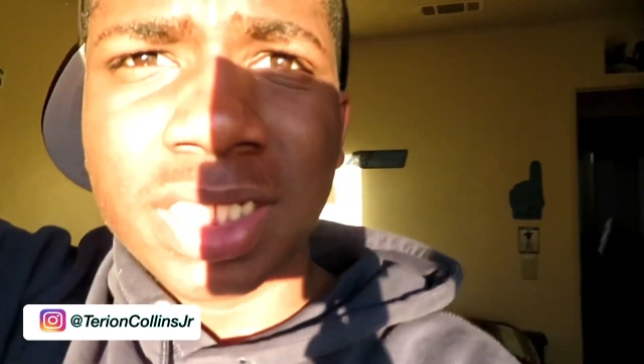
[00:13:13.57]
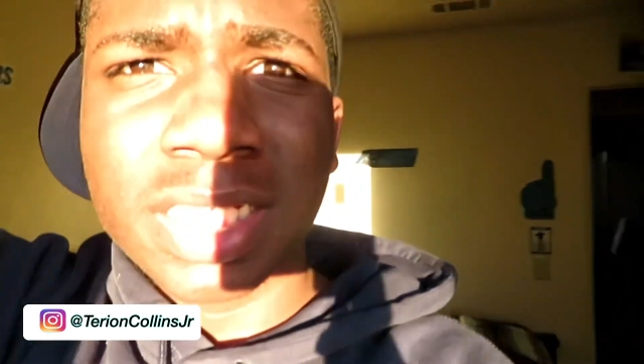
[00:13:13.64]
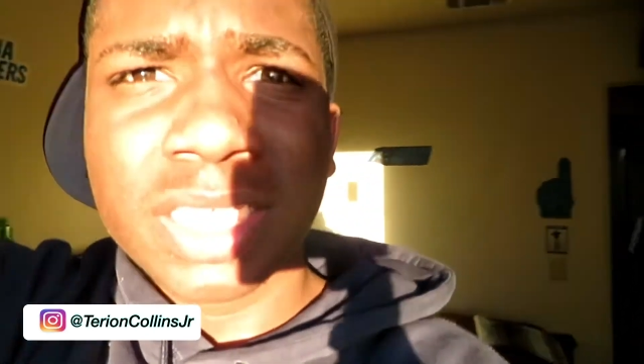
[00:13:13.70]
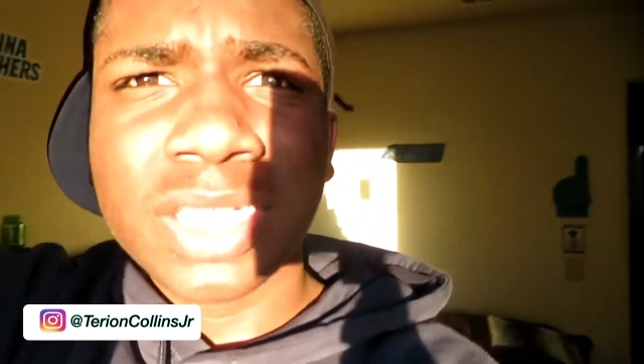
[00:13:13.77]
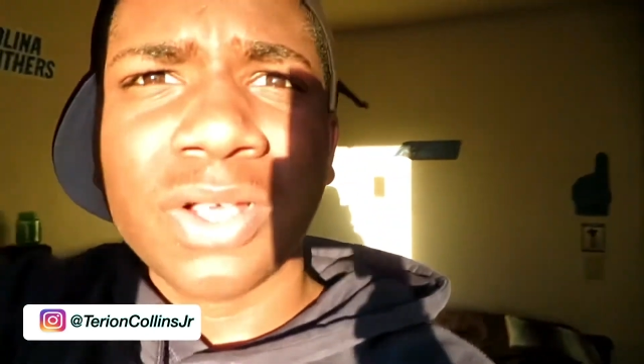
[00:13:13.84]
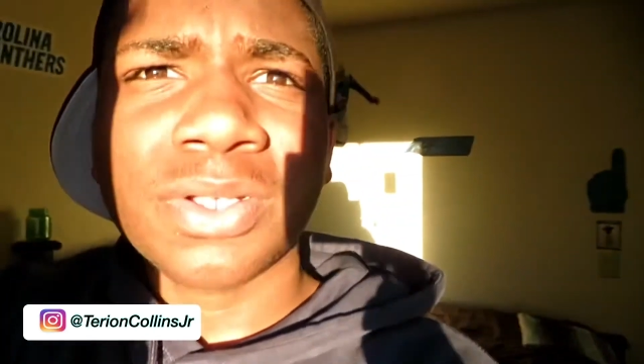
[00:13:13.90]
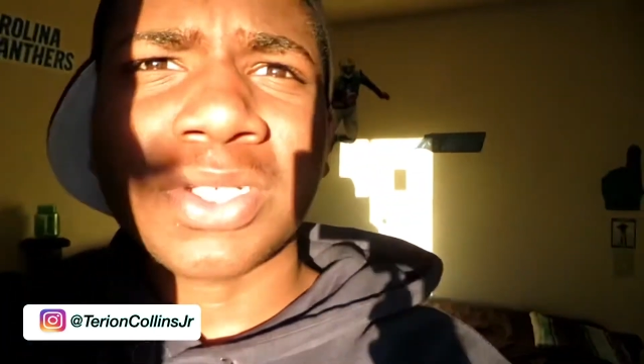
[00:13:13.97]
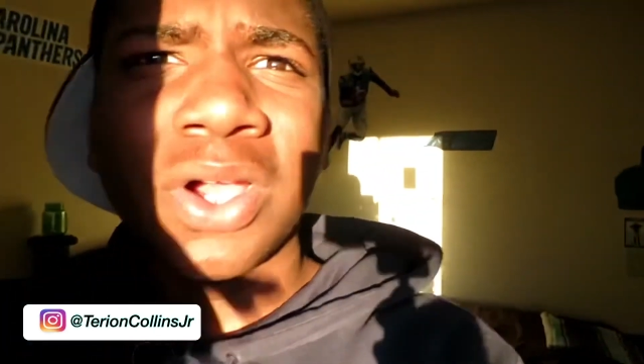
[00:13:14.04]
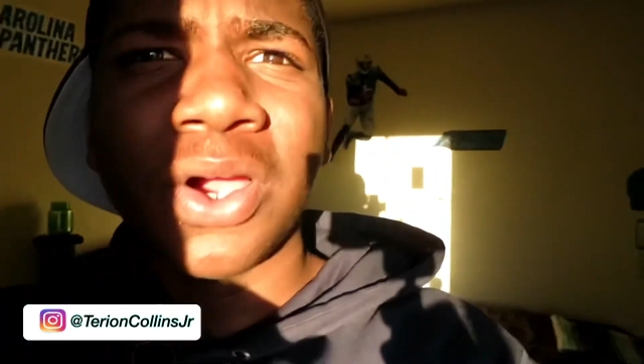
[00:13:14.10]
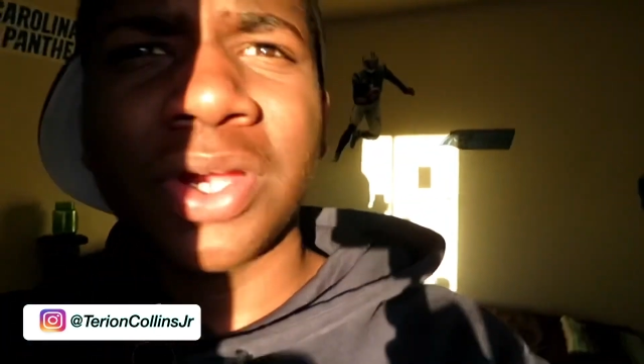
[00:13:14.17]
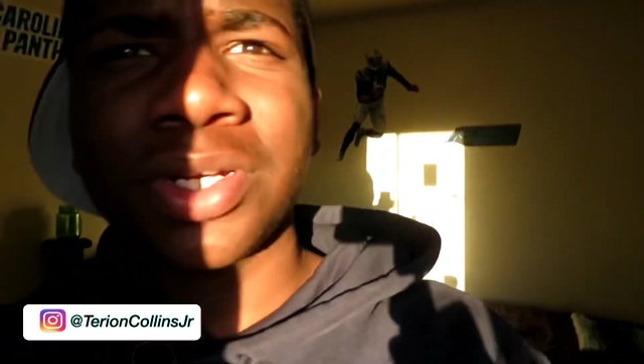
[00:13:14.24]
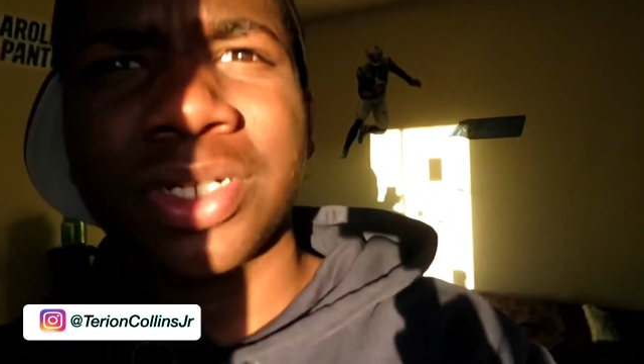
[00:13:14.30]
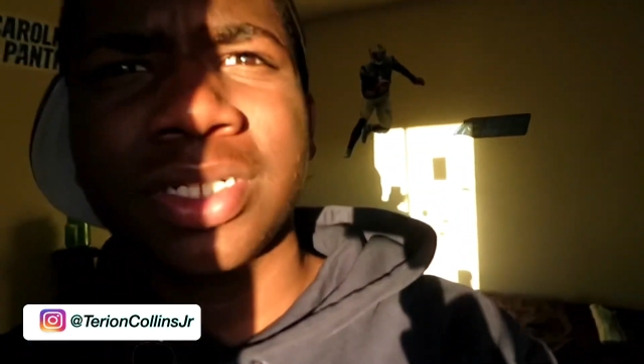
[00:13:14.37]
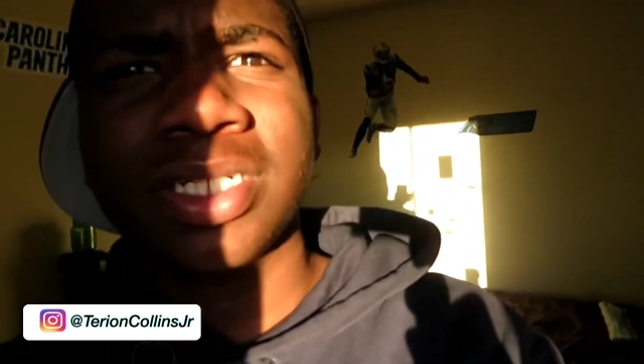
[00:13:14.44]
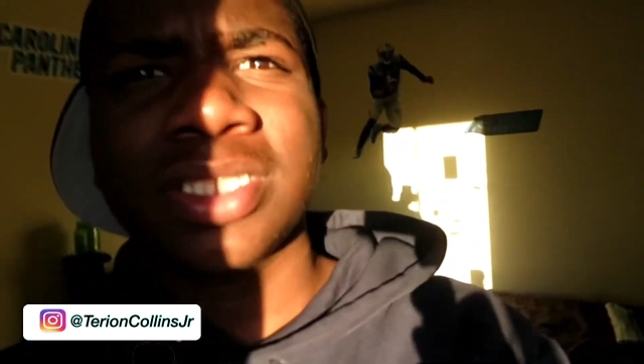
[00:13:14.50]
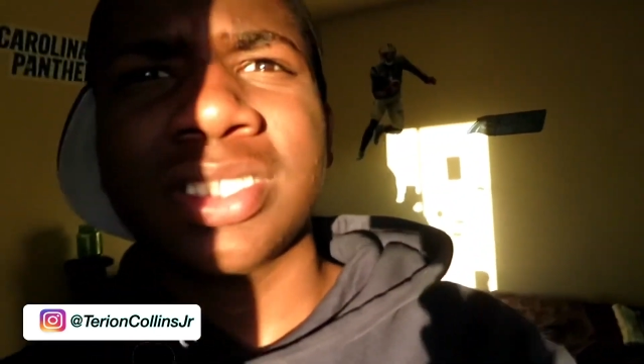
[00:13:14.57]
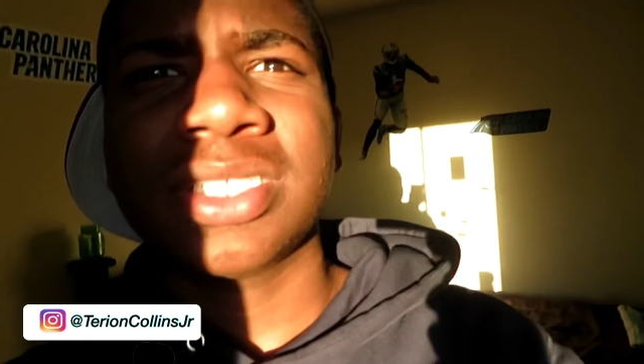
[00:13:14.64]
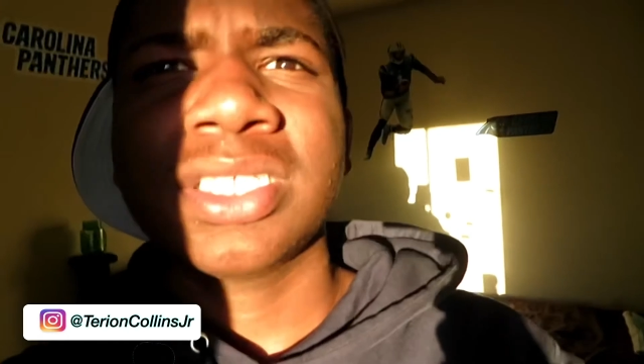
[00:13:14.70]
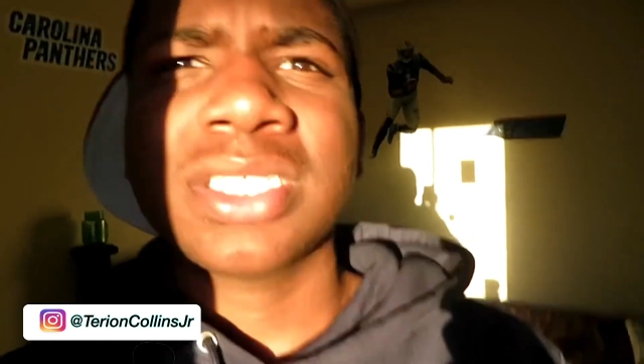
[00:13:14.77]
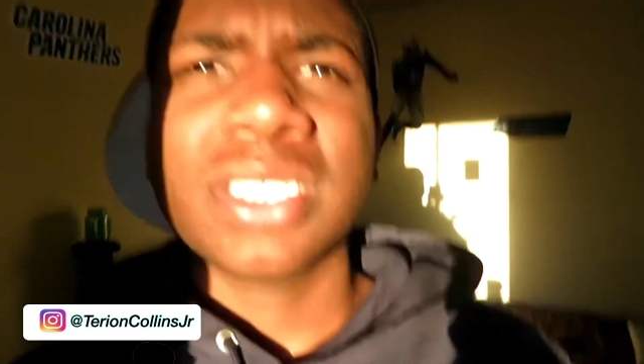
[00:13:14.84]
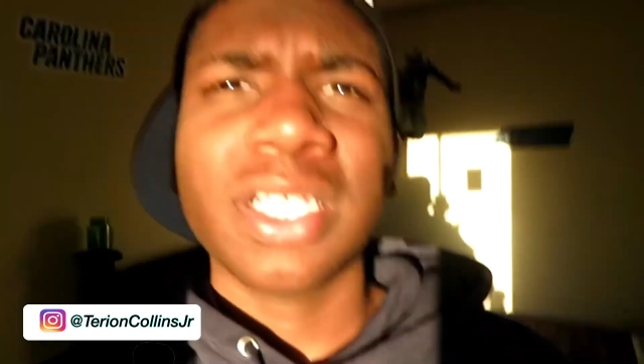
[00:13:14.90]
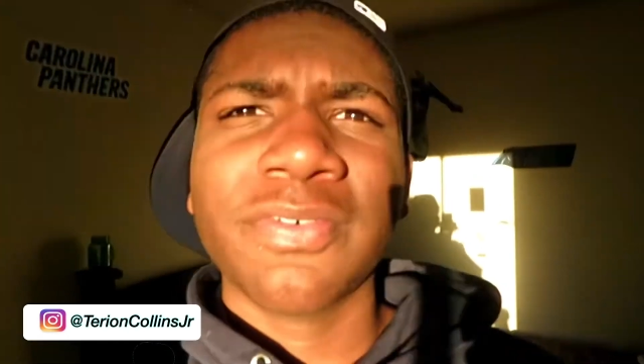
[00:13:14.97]
You know, it's harder. This
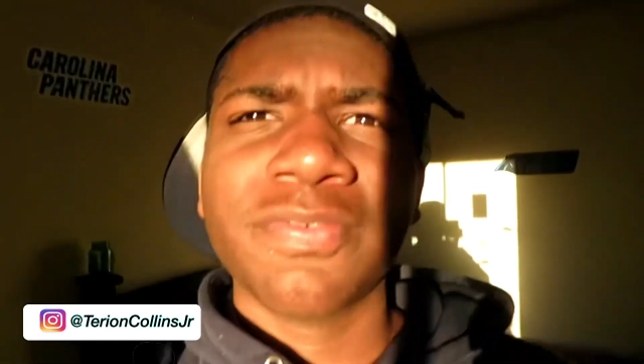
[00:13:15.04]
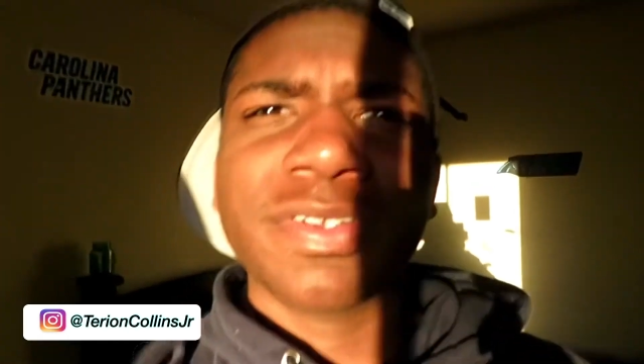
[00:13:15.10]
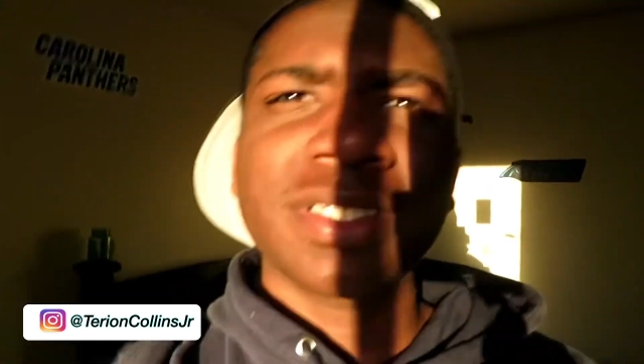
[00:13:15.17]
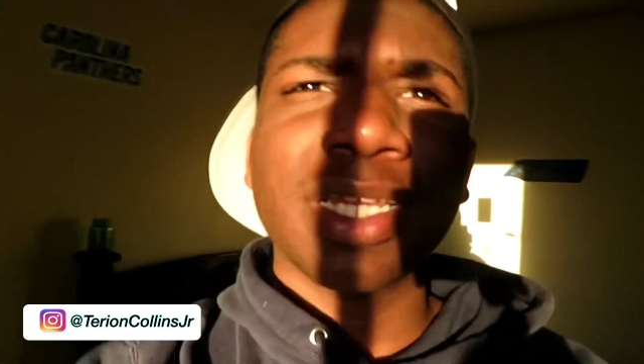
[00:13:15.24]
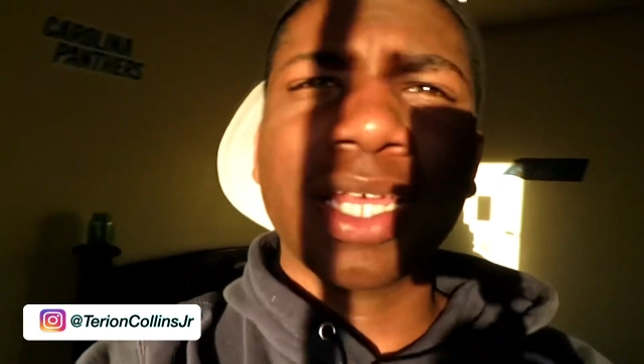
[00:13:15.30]
stuff is